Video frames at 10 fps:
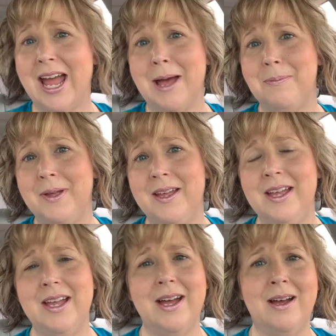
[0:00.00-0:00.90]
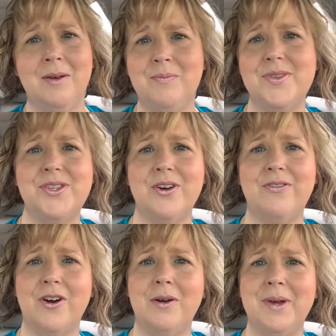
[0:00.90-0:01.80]
happy um, so
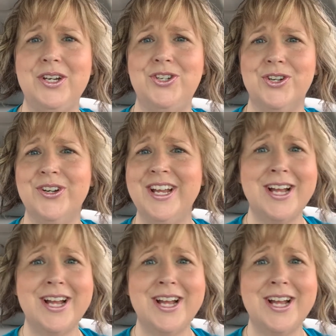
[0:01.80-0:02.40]
far on my journey.